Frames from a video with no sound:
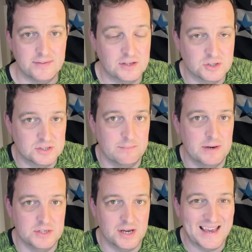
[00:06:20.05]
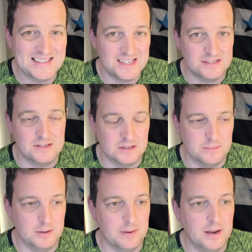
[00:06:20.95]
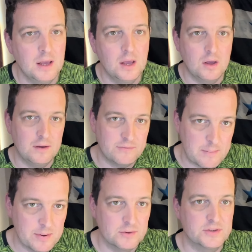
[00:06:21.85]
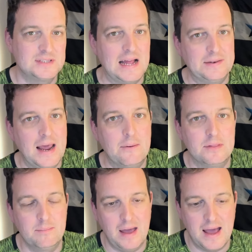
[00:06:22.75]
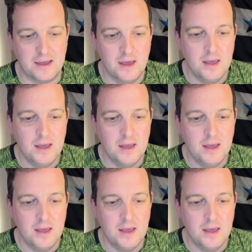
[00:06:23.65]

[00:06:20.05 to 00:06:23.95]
that just simply don't exist at the moment if they build the stand out at the back.